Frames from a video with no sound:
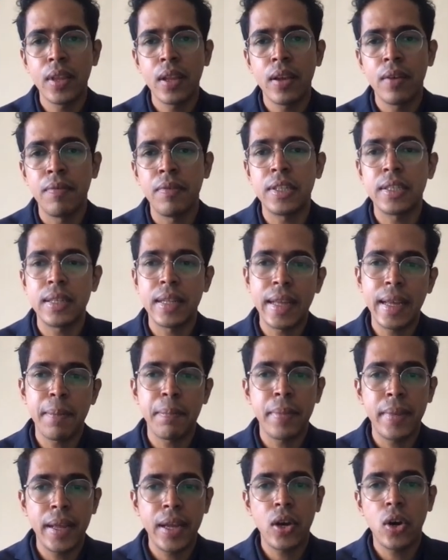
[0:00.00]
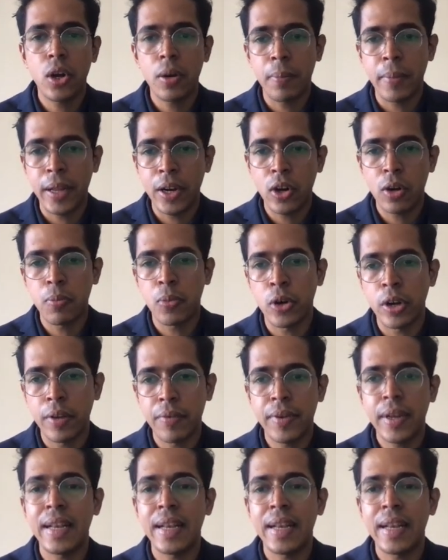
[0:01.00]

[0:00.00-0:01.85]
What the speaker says: which they may or may not modify.